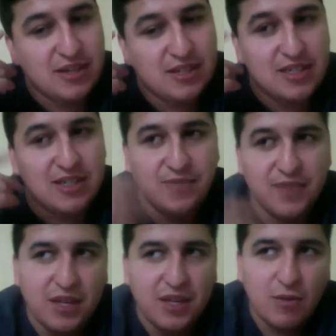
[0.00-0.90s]
idea
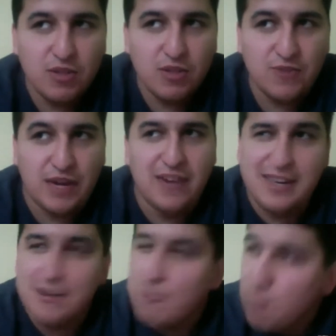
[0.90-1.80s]
was
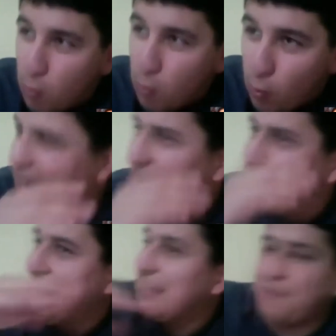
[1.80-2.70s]
very way
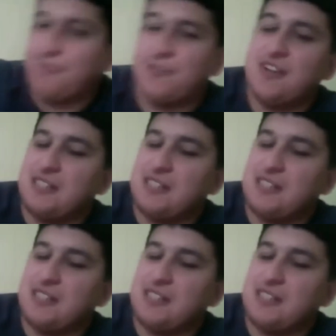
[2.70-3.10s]
out of left field.